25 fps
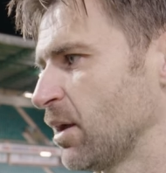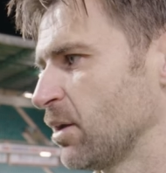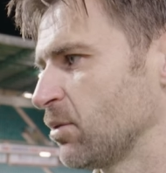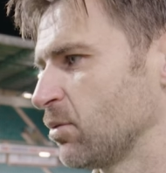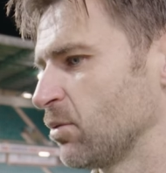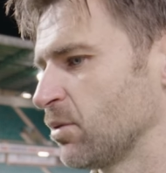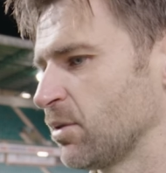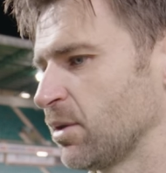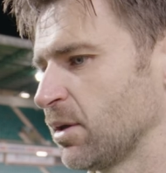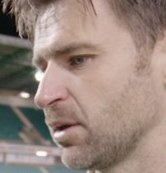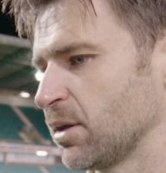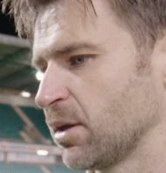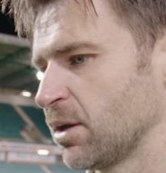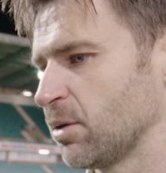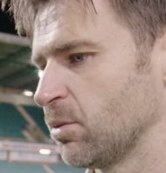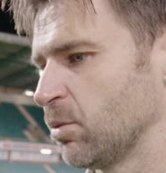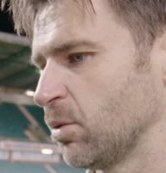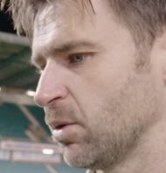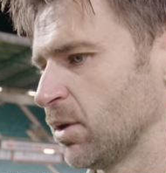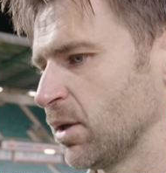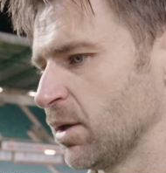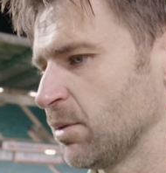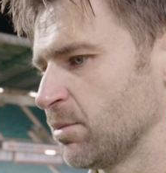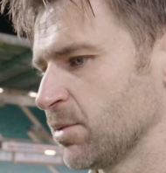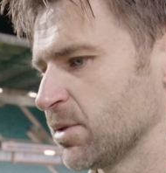I don't think the
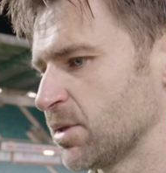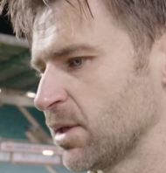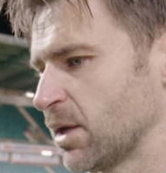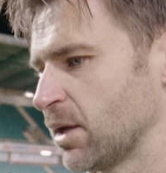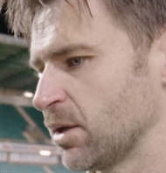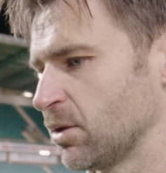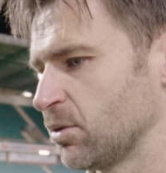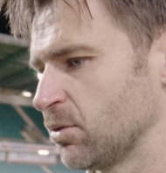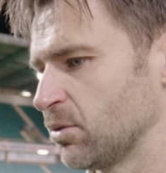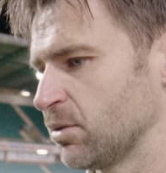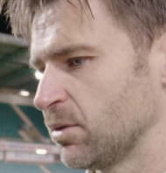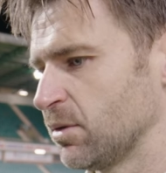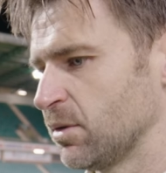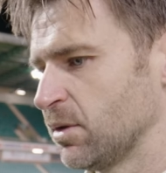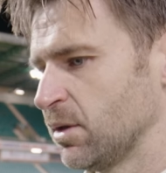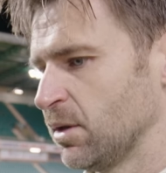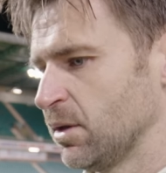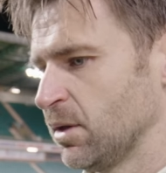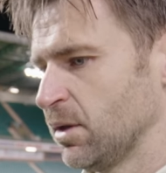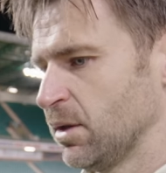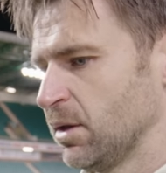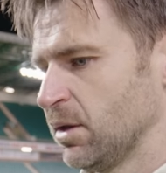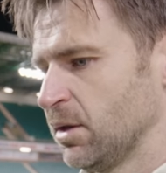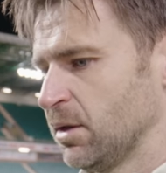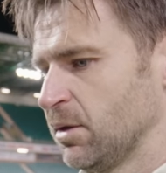quality was that good
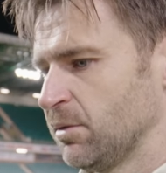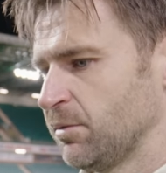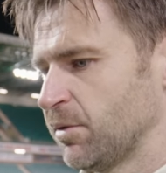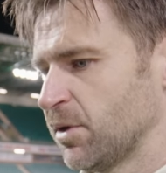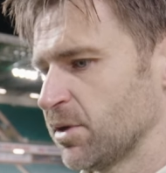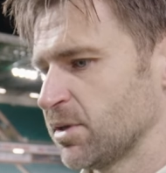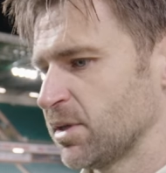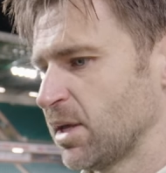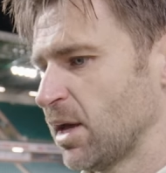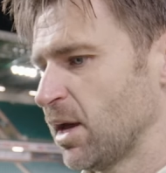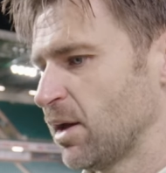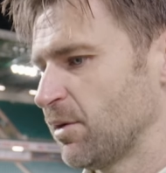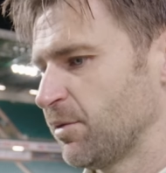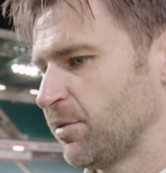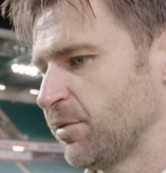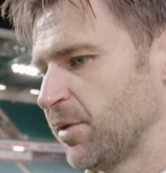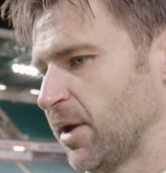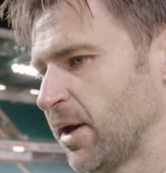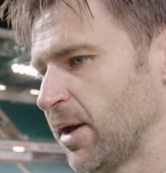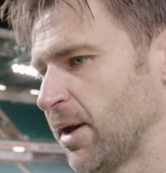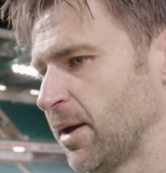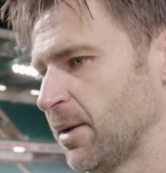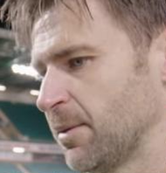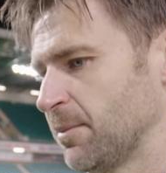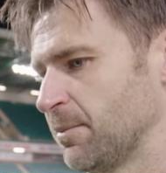first half,
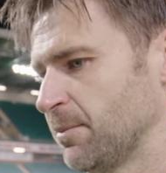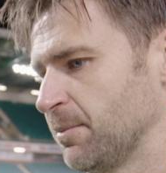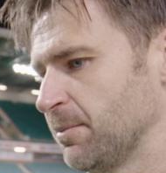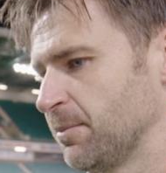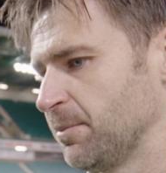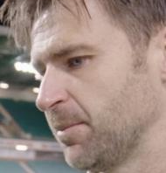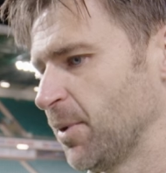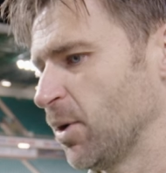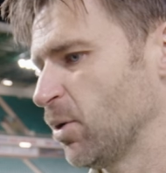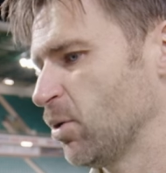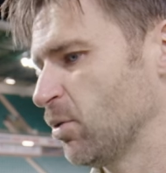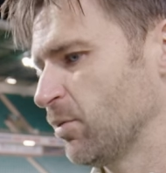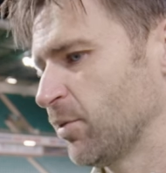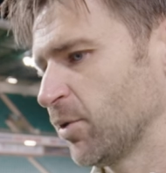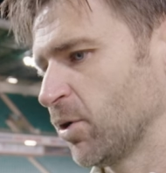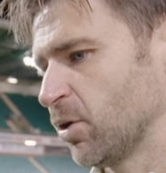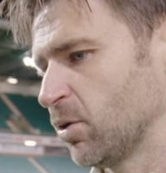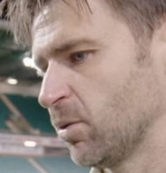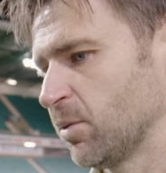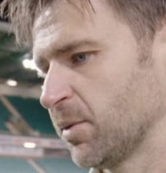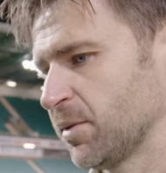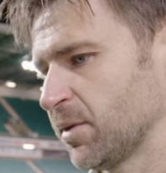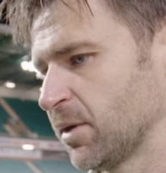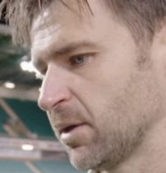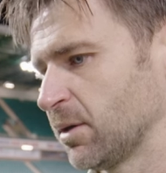but
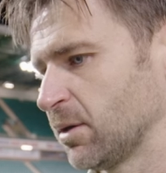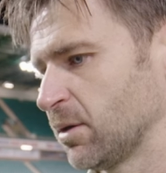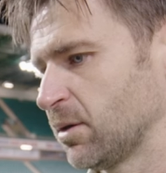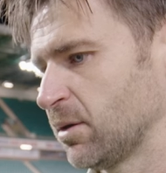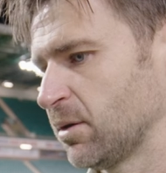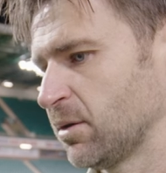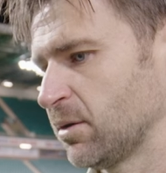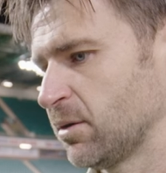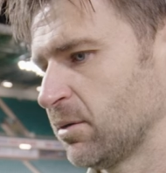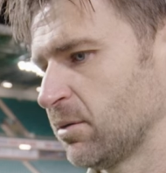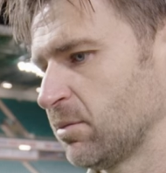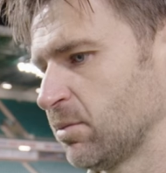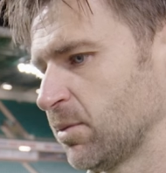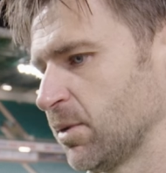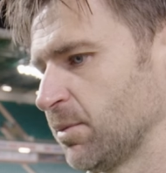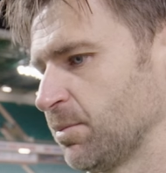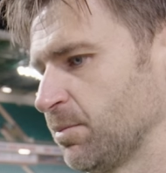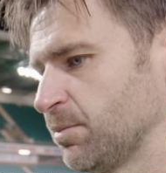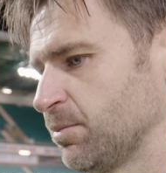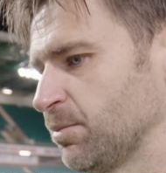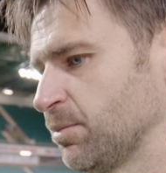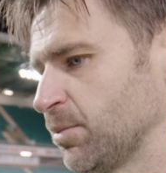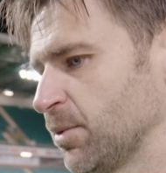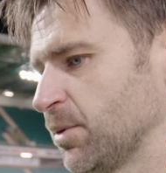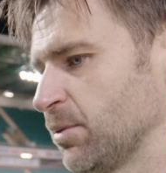overall I think
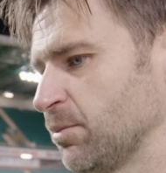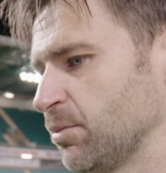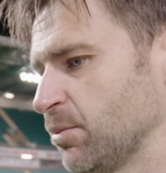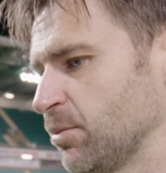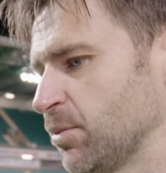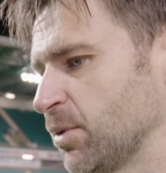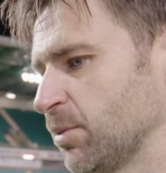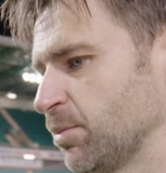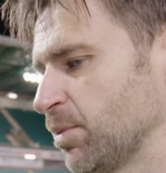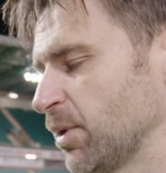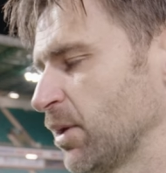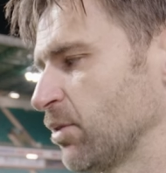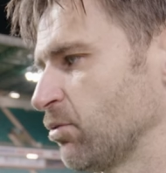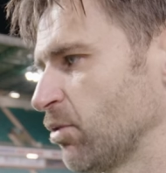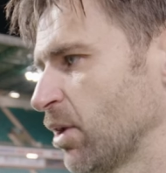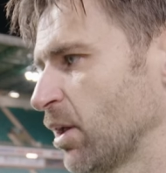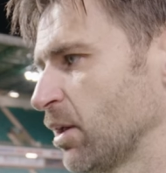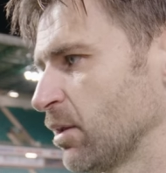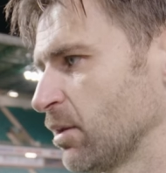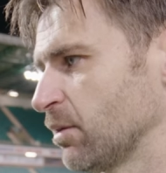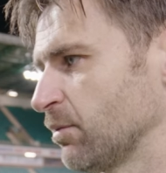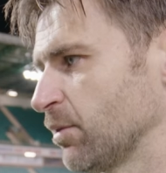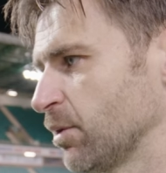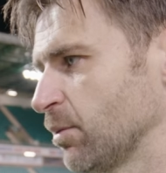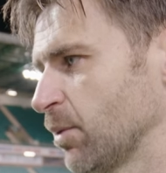we played
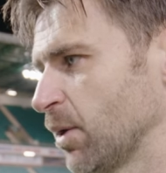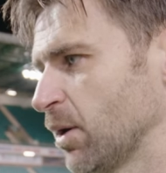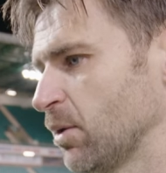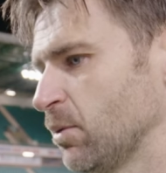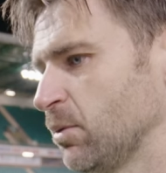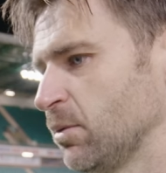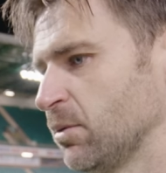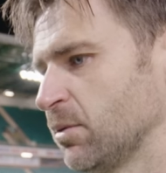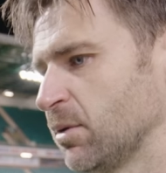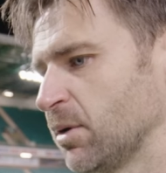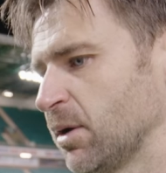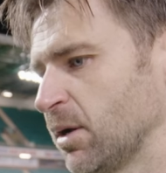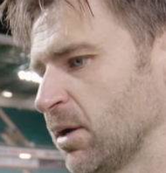relatively well,